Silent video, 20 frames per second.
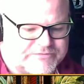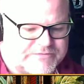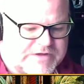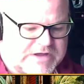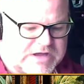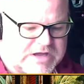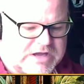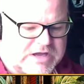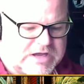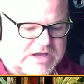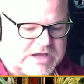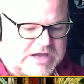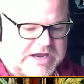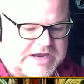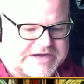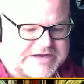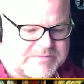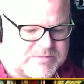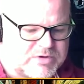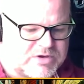
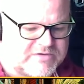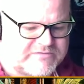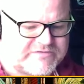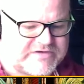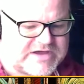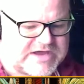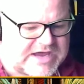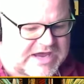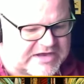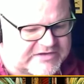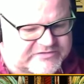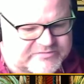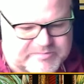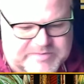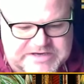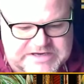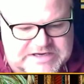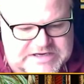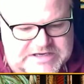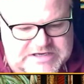Eddie Murphy has
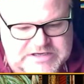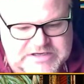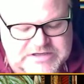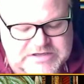been